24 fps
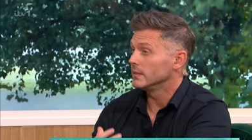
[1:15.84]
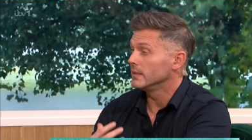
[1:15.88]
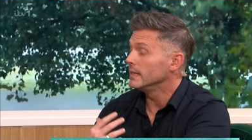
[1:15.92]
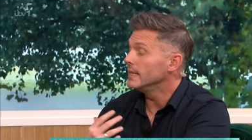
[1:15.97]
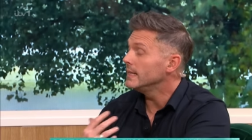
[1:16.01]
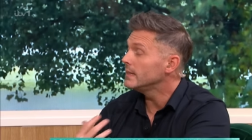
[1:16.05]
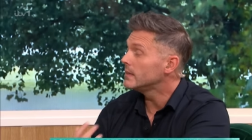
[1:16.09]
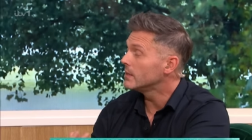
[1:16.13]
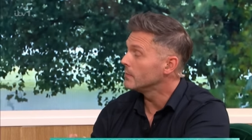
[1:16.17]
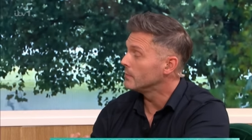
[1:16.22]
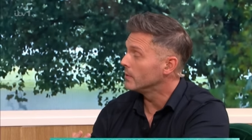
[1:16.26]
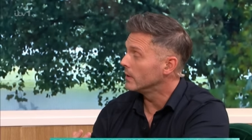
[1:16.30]
they
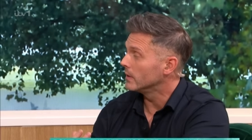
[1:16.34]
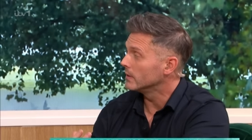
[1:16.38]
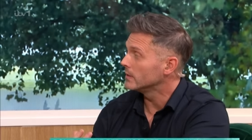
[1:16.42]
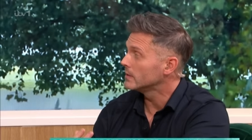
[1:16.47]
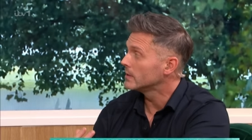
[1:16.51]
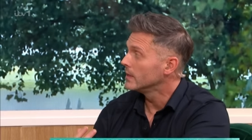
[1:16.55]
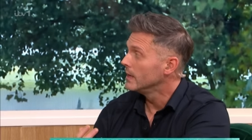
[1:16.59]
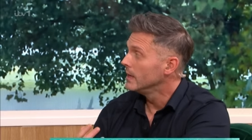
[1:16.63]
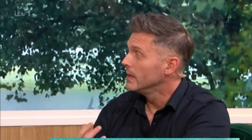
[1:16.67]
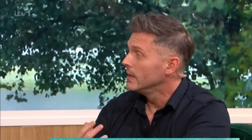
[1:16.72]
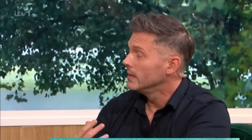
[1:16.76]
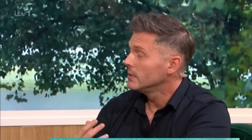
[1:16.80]
need the blood
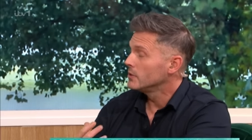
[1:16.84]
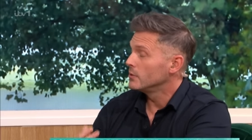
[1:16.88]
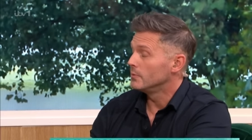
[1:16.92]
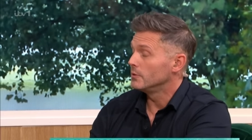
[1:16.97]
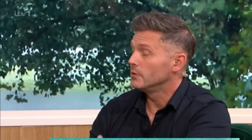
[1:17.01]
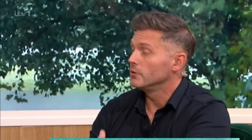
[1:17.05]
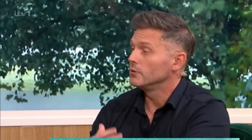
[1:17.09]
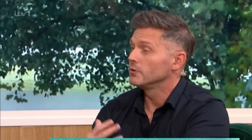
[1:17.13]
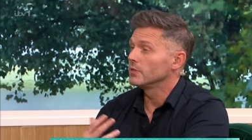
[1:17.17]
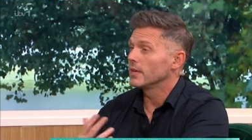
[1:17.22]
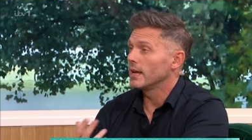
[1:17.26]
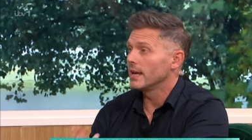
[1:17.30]
to
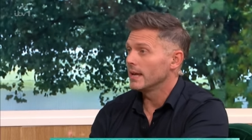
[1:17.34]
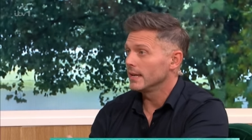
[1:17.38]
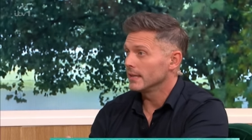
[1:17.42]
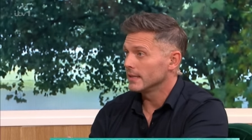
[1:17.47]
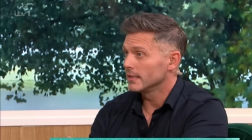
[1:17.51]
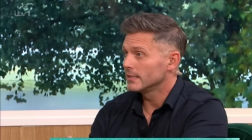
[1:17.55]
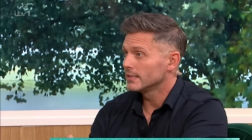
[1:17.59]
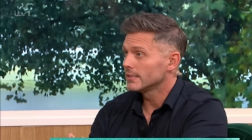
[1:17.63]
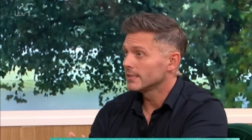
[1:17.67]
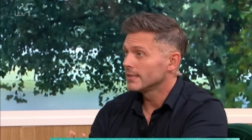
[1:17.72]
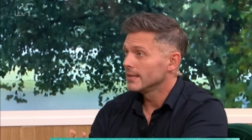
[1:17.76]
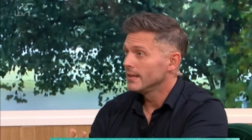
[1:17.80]
produce
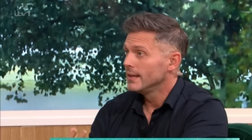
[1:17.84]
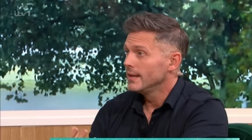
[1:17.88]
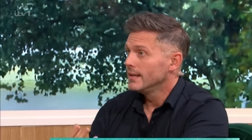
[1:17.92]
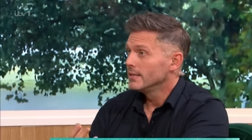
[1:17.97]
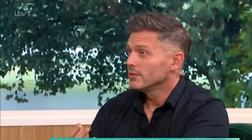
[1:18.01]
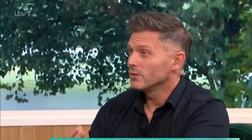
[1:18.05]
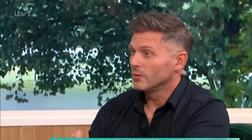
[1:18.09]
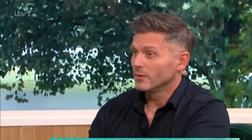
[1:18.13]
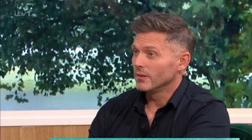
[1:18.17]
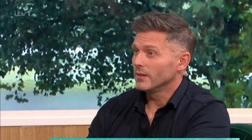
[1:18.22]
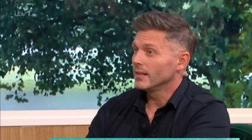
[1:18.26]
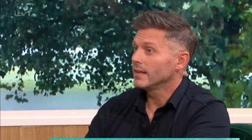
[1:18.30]
eggs
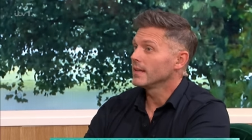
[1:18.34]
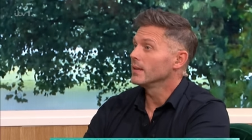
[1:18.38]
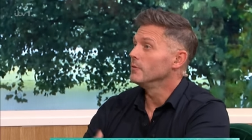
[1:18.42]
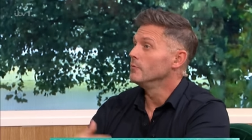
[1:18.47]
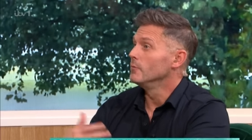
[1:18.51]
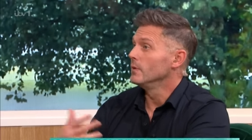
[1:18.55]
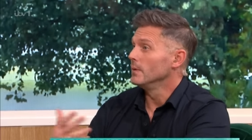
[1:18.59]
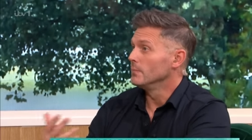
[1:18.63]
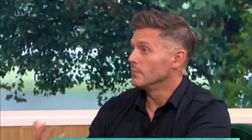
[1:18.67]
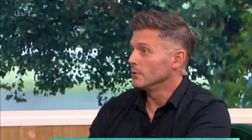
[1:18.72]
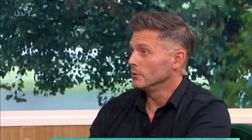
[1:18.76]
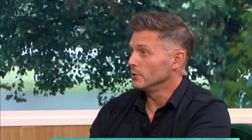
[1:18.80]
so that they can
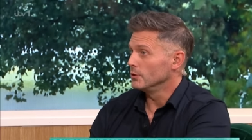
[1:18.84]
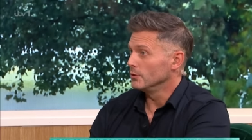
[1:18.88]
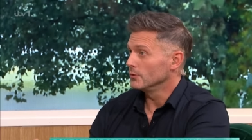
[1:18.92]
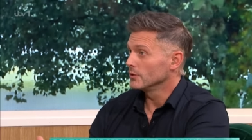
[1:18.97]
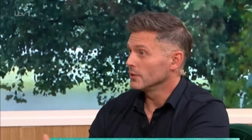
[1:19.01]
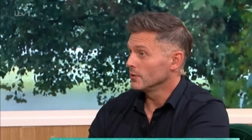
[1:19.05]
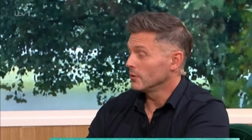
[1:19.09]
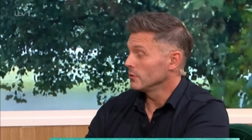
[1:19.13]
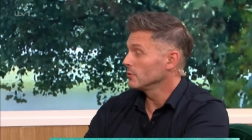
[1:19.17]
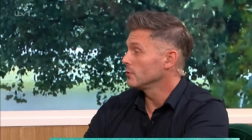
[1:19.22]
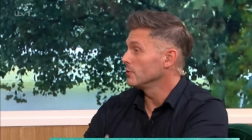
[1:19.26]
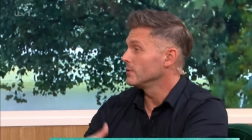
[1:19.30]
reproduce
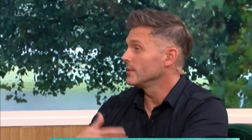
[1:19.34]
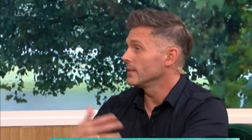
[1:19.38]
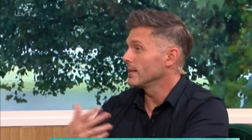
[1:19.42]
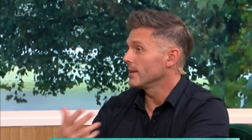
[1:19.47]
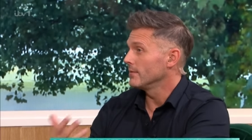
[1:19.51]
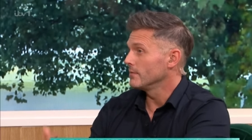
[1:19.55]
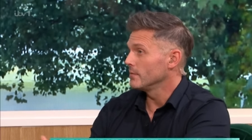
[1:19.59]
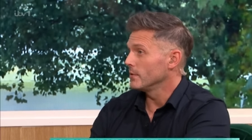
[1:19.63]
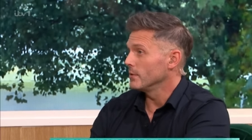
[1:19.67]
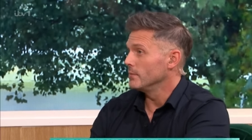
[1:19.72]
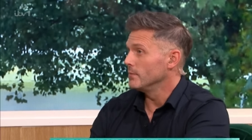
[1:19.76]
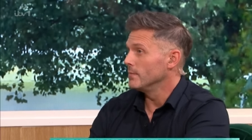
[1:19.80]
and also to
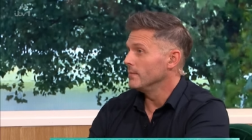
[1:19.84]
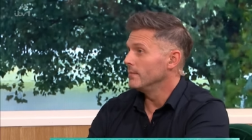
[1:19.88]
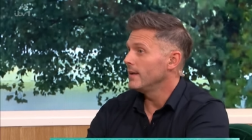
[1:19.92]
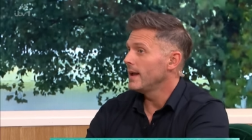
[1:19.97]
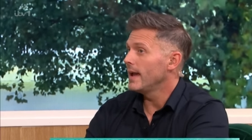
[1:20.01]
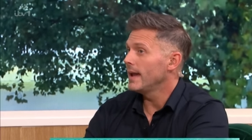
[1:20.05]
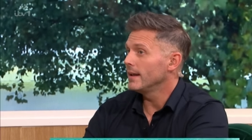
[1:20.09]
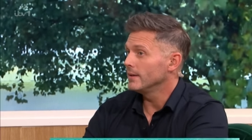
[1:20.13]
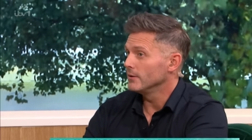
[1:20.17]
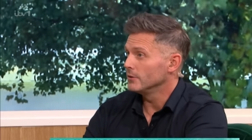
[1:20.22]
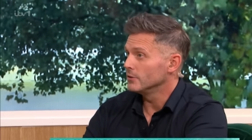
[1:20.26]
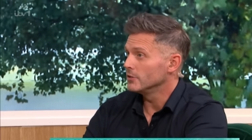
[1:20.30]
give them
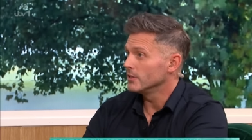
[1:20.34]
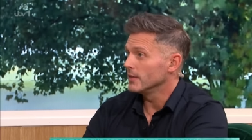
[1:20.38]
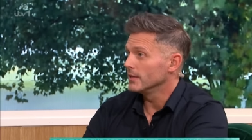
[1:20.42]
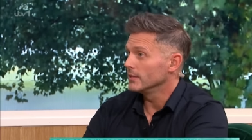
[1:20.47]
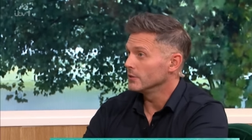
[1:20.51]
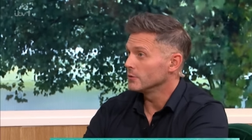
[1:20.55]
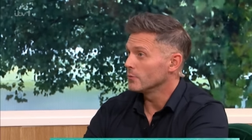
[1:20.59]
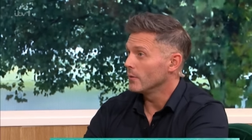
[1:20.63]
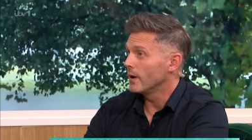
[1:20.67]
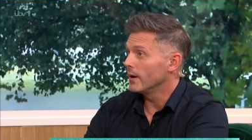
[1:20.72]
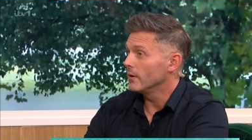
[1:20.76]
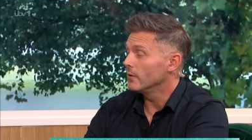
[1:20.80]
energy
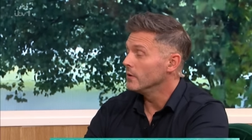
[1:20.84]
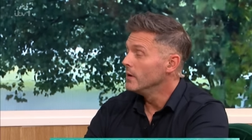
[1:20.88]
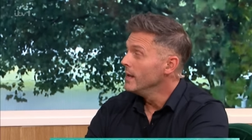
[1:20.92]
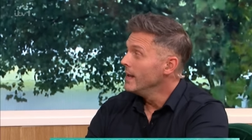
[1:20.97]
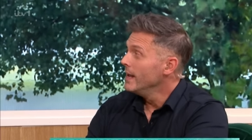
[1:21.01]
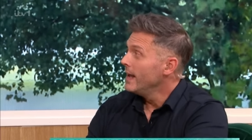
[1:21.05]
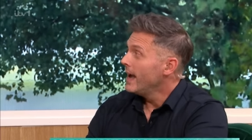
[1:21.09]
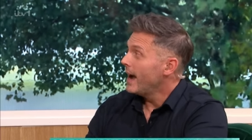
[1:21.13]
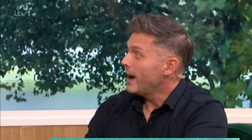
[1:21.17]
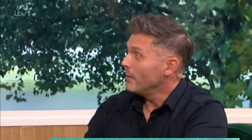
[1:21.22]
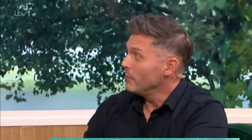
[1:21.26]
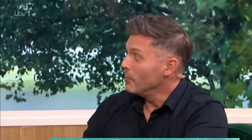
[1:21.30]
as well.
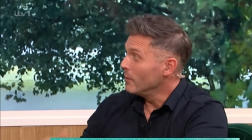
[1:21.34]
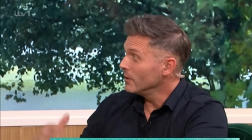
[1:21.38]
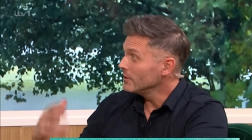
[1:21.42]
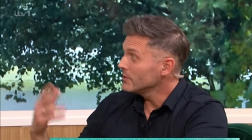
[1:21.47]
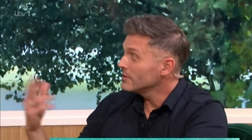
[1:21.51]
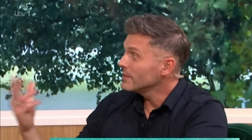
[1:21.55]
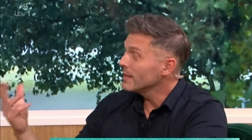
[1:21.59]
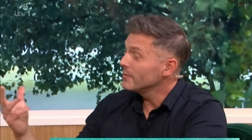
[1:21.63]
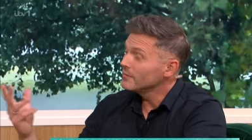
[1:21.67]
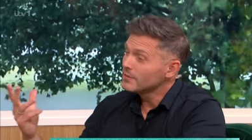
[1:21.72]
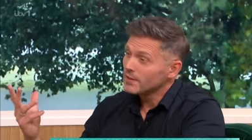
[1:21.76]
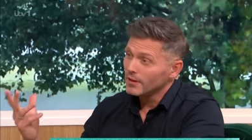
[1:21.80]
And once
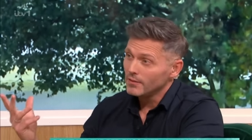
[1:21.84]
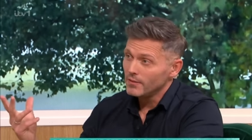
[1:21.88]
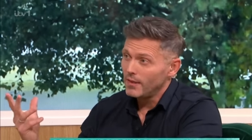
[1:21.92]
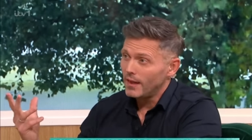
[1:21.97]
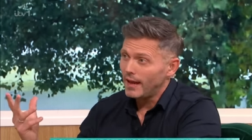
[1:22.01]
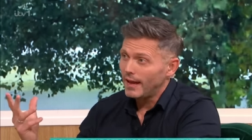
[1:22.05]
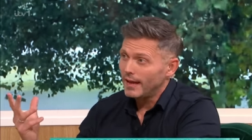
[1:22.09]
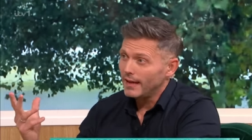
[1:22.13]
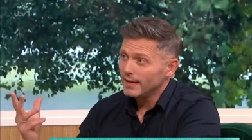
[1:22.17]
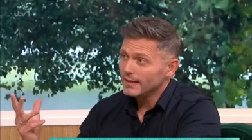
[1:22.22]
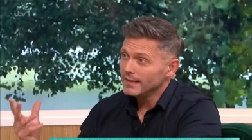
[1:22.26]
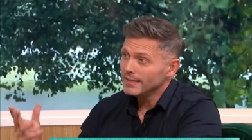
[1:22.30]
they've done
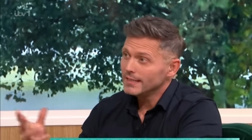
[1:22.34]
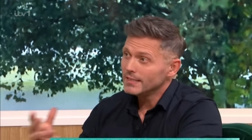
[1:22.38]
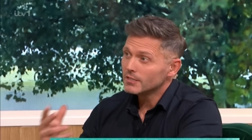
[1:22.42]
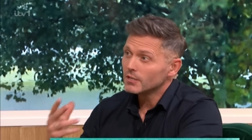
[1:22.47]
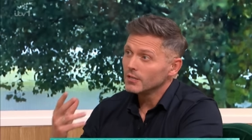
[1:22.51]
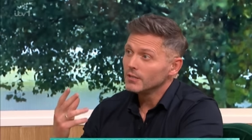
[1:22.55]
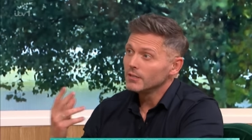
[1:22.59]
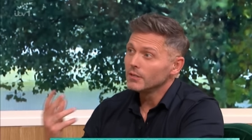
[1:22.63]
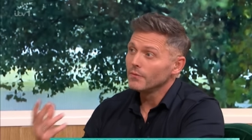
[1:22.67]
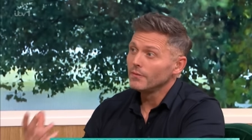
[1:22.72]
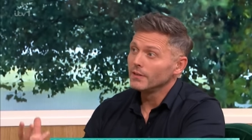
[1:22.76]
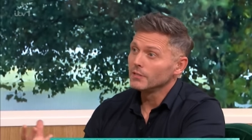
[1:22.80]
that, each
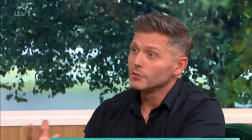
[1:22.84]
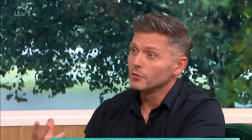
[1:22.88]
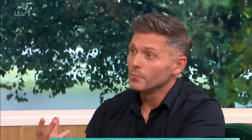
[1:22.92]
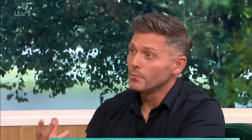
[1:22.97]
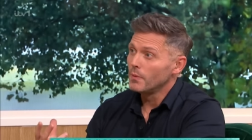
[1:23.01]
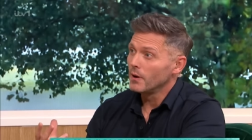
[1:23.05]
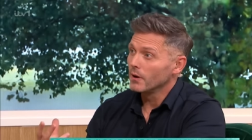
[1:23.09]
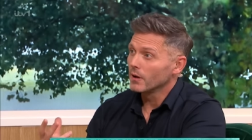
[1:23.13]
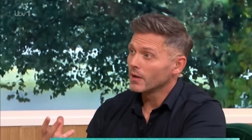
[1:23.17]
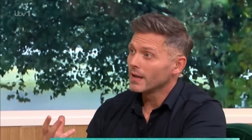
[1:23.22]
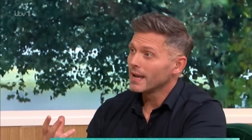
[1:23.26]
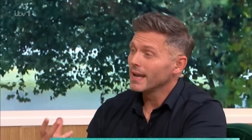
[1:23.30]
individual
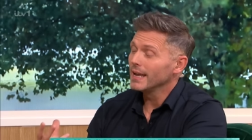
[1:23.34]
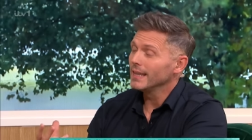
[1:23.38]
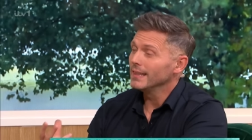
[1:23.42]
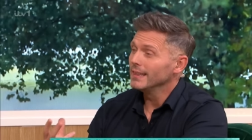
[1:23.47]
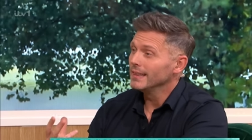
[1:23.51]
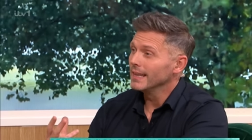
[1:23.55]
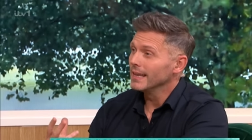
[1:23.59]
bug can